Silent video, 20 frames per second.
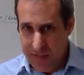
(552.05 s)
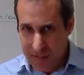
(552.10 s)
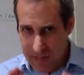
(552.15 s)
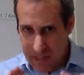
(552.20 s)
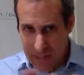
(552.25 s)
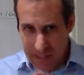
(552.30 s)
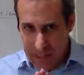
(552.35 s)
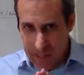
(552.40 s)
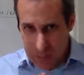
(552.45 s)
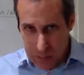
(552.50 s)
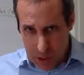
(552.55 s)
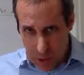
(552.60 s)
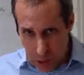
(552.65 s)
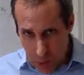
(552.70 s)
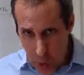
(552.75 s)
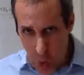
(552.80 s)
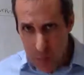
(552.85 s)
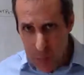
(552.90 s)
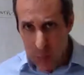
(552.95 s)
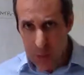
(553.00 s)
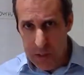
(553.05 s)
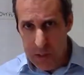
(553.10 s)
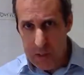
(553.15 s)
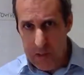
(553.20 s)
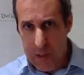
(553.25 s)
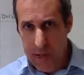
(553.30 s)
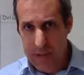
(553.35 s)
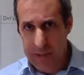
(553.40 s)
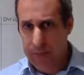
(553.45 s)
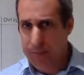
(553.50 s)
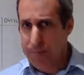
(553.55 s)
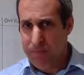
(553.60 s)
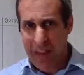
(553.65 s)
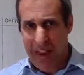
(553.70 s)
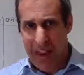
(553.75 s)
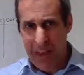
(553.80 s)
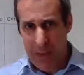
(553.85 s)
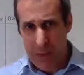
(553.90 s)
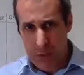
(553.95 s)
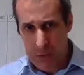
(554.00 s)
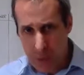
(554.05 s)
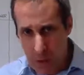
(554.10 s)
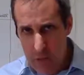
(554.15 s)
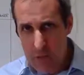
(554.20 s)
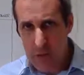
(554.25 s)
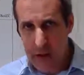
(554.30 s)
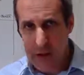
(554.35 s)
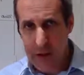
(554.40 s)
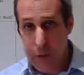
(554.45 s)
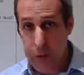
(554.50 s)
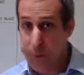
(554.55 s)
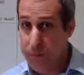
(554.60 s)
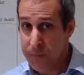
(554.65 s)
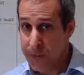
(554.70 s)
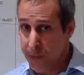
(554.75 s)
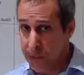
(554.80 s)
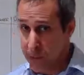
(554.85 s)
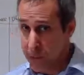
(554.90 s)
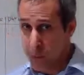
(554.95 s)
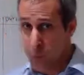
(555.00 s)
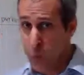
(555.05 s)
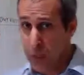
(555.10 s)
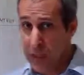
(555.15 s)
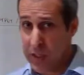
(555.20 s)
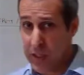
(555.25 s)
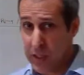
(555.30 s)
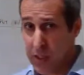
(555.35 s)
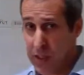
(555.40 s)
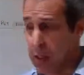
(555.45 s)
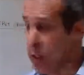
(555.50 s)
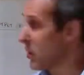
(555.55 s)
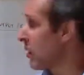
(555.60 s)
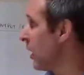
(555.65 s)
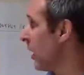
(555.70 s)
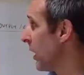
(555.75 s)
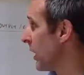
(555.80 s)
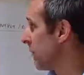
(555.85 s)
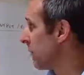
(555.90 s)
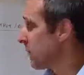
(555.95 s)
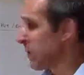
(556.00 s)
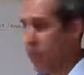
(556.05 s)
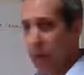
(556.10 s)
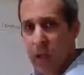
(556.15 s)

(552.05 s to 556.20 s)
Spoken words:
There's absolutely no point in that, adds no value, and just wastes time.